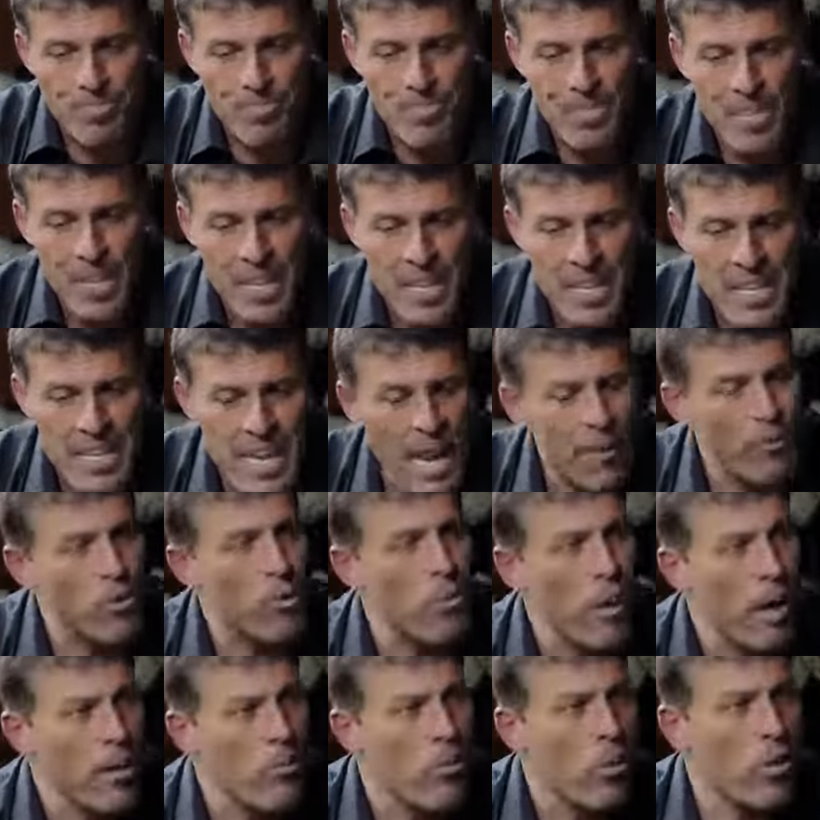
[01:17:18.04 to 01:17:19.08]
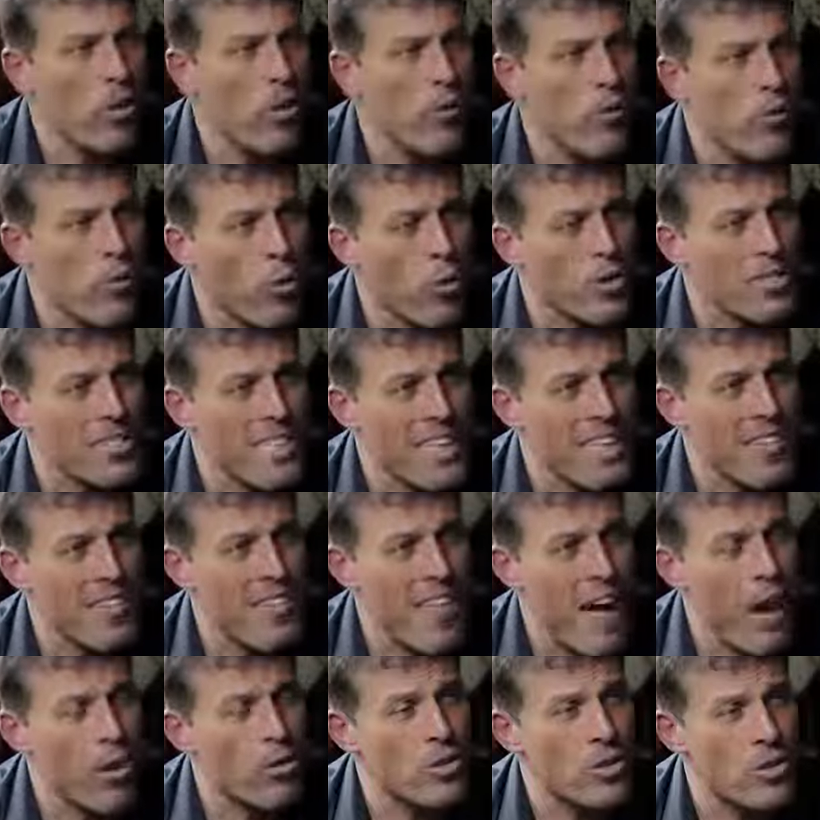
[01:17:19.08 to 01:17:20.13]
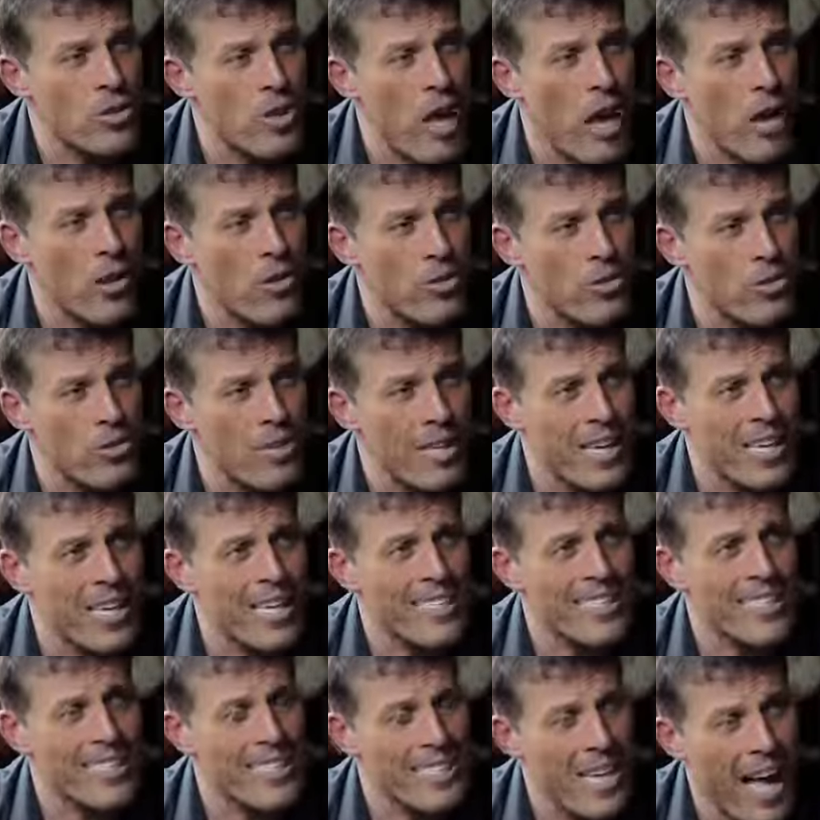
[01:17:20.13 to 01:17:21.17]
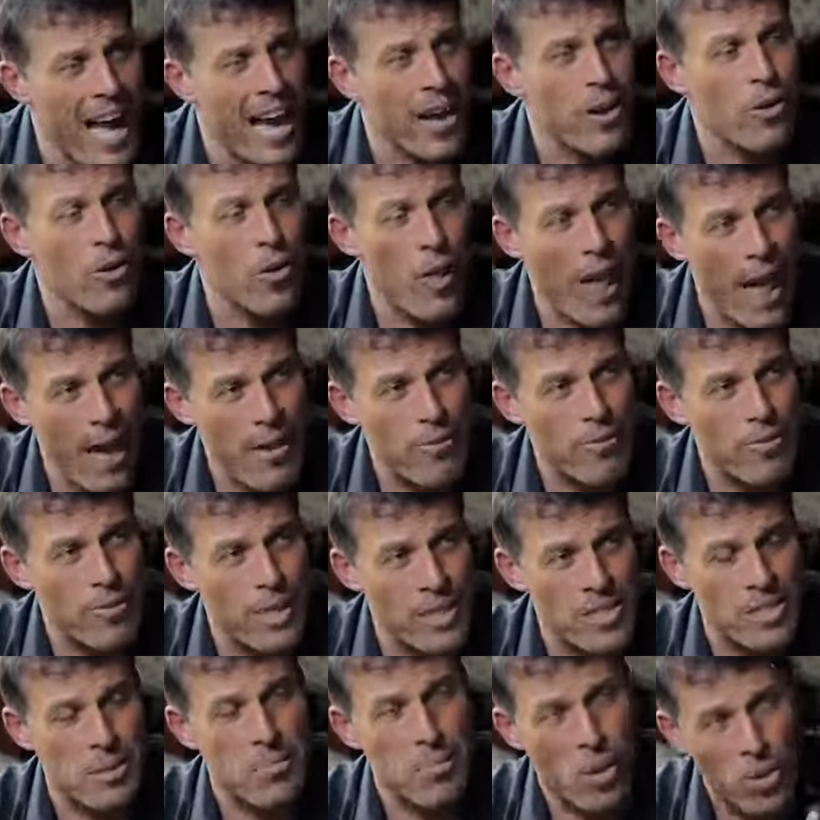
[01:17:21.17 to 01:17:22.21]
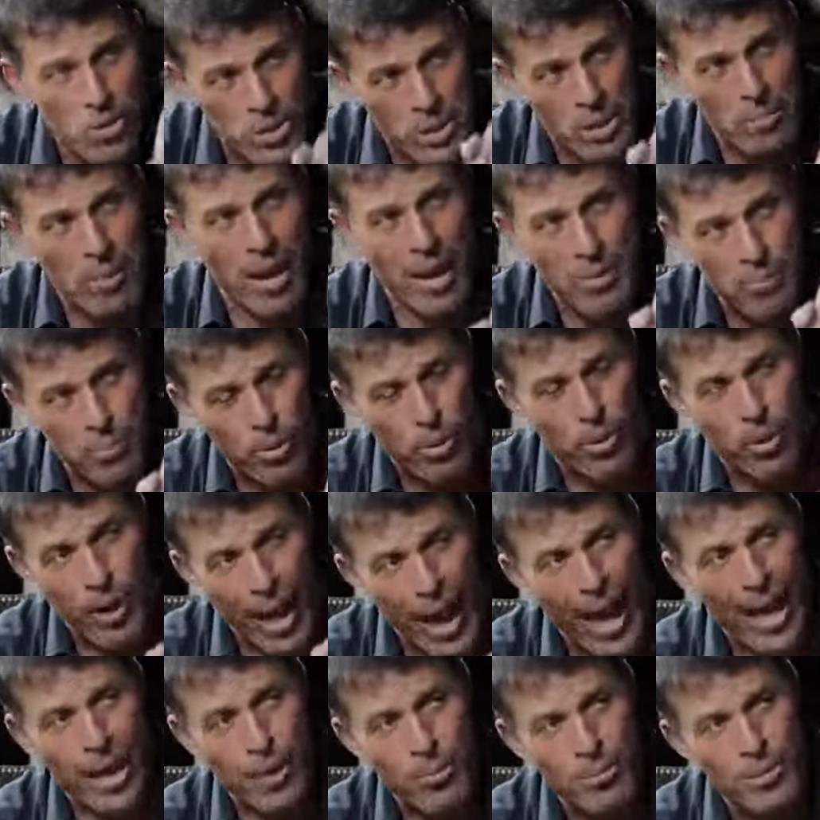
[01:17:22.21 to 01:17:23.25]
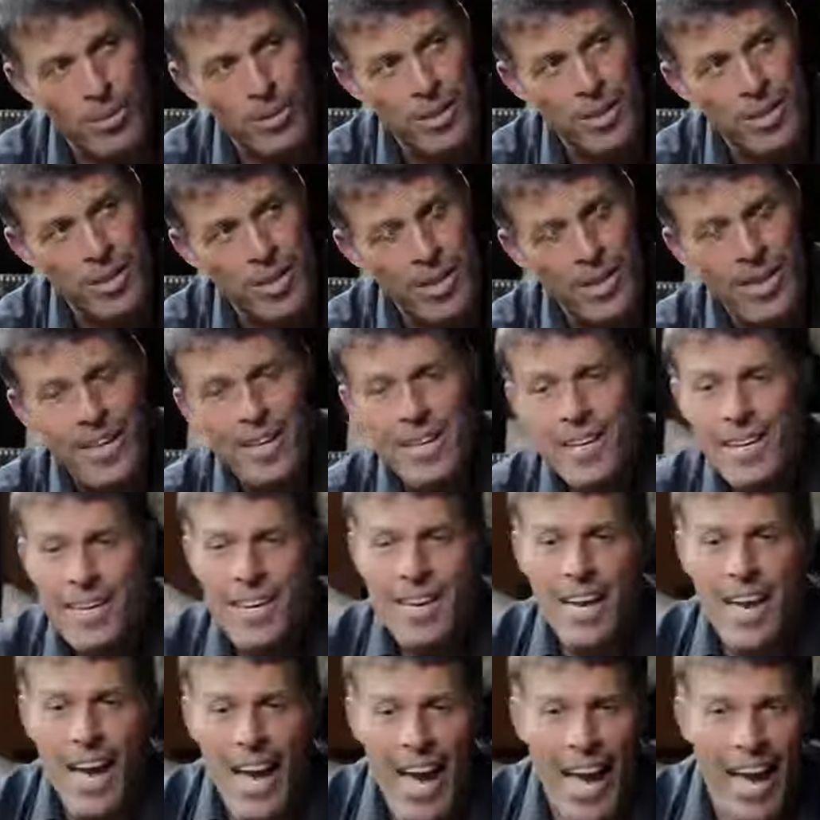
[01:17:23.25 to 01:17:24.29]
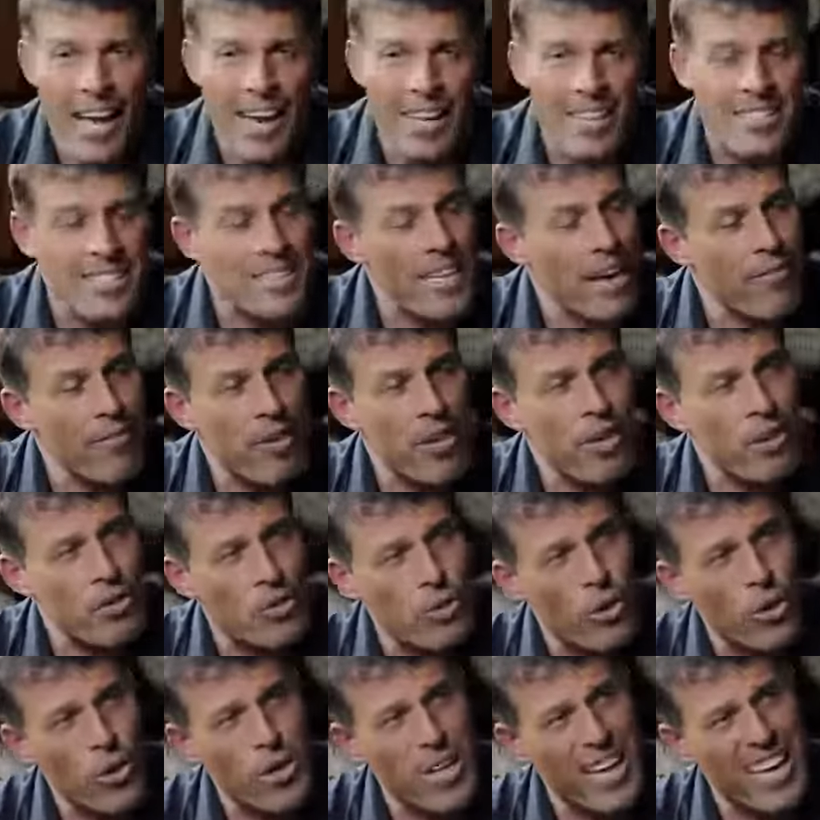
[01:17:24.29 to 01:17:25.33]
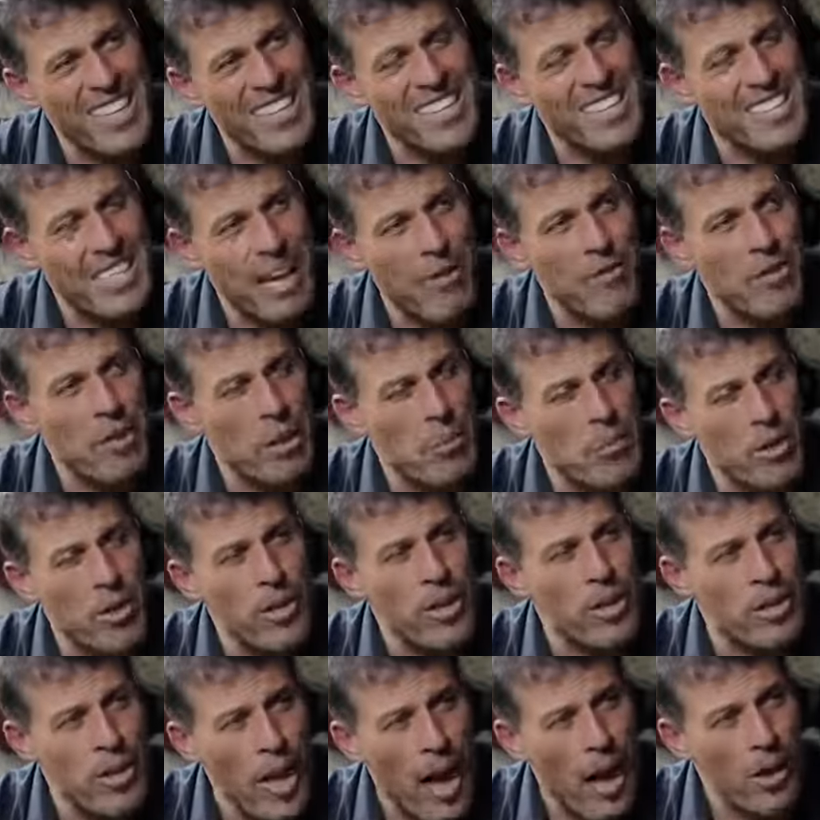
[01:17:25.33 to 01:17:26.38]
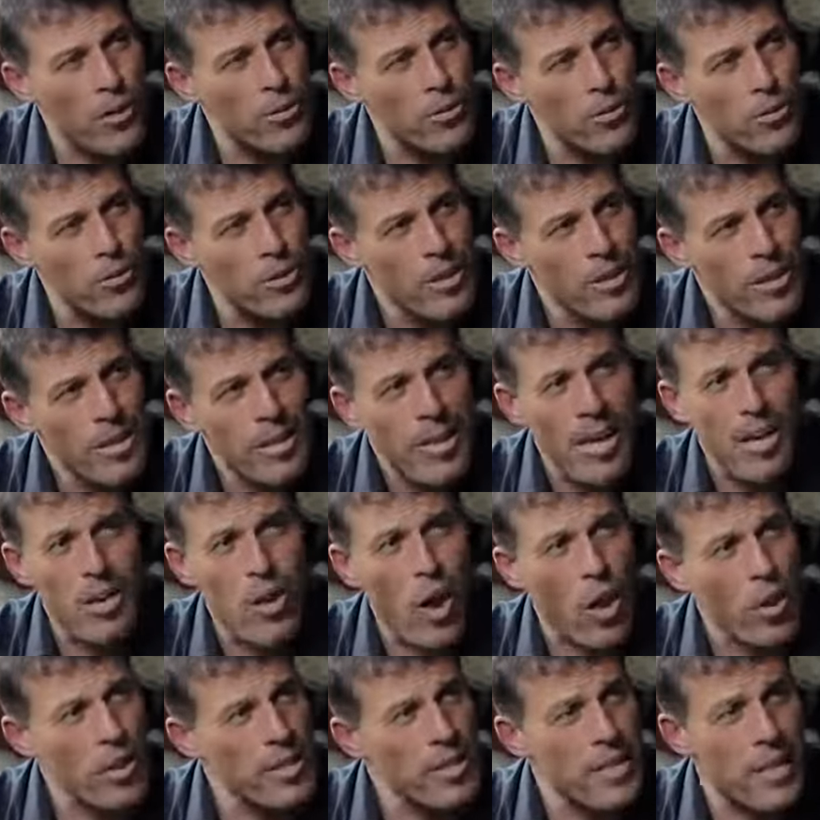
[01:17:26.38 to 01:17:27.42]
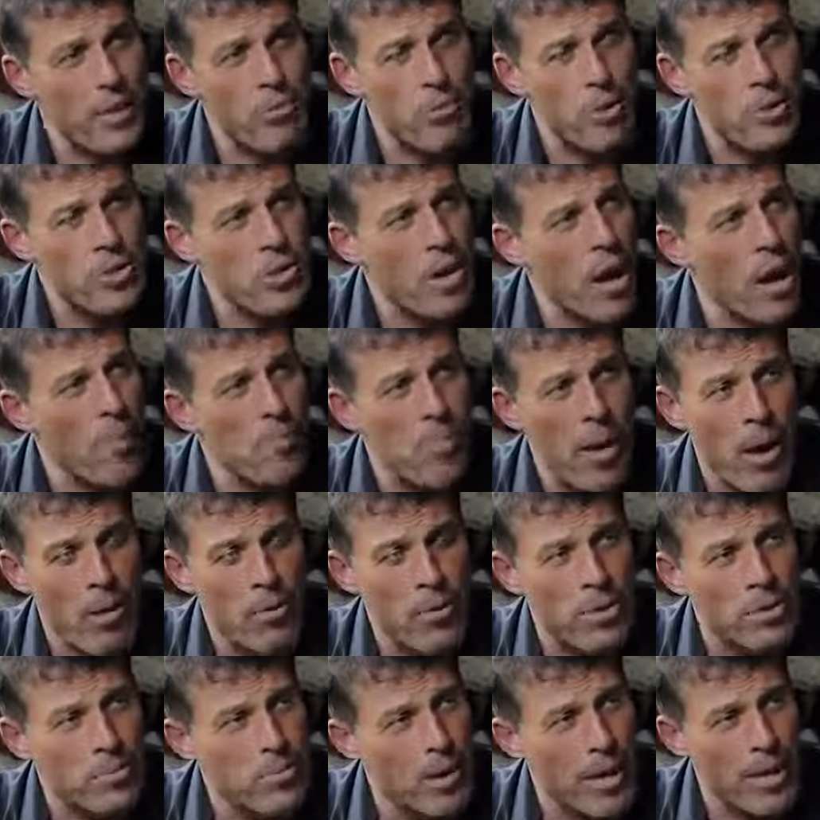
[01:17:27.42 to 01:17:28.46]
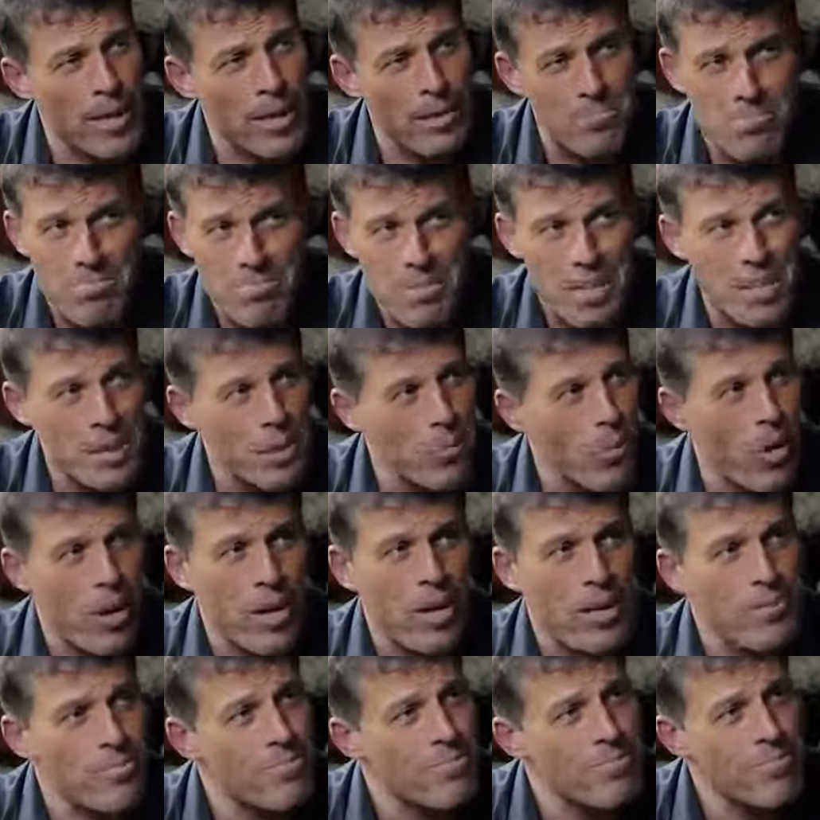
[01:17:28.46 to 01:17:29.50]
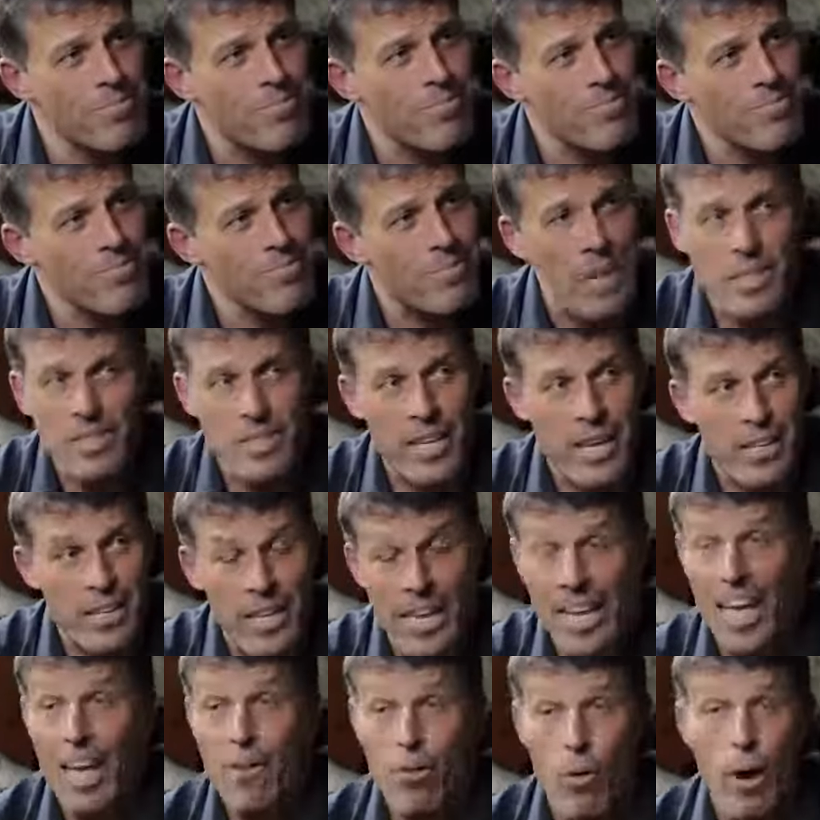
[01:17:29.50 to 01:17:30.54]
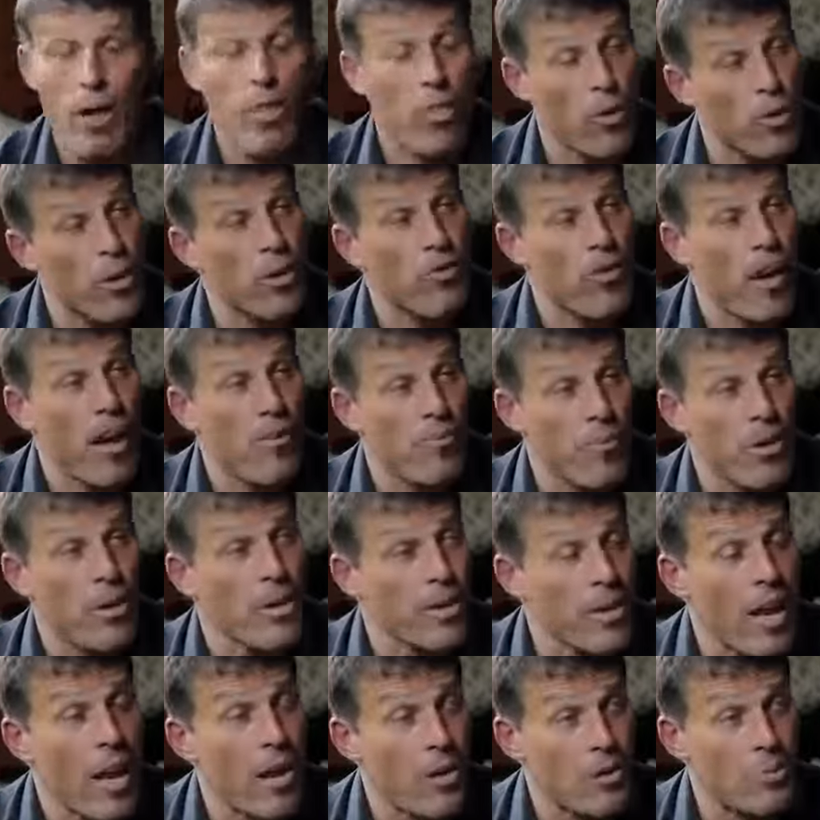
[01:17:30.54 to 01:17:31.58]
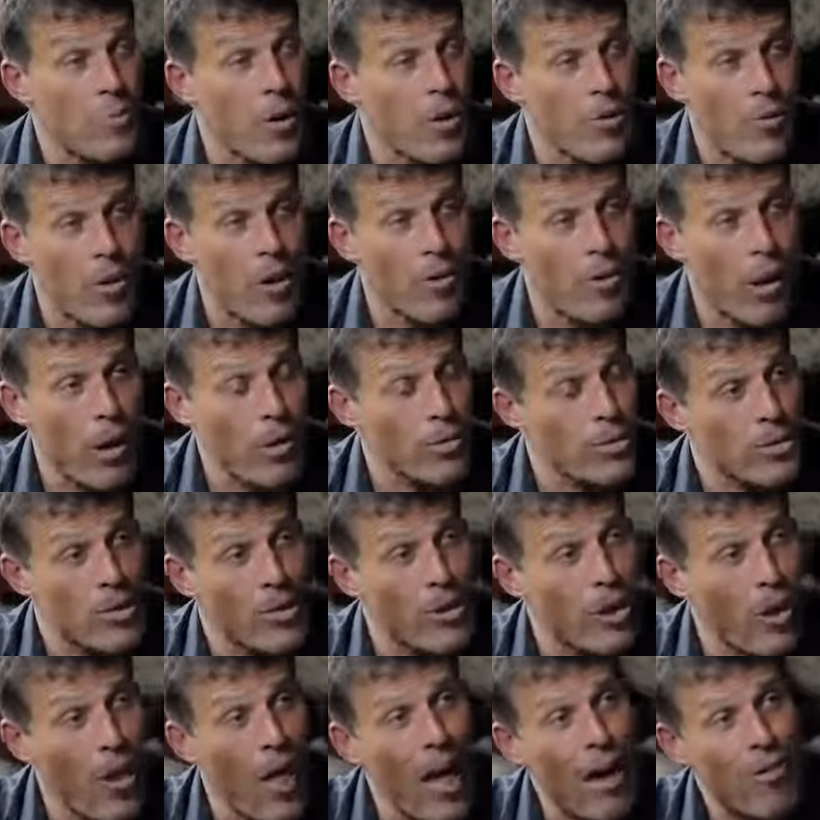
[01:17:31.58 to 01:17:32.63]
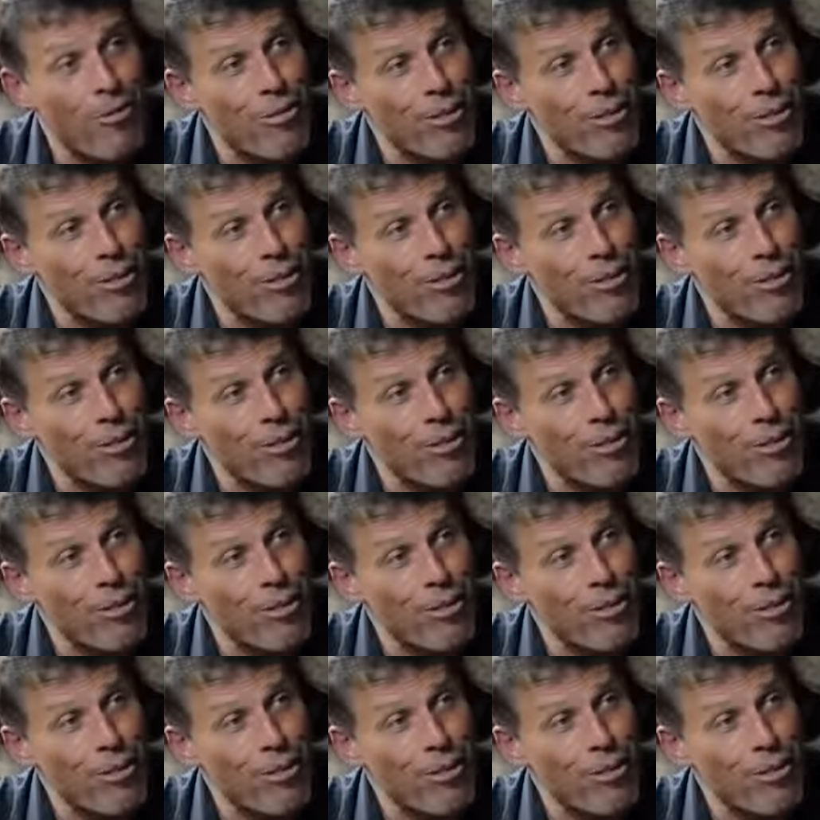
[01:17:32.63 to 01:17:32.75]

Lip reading: Never made more than $14,000 in his entire life. That's the most he made per annum. And at 70 years old, he had $70 million. And all he did was compound his money in the market. That's it. He gave away $35 million, by the way, while he was still alive.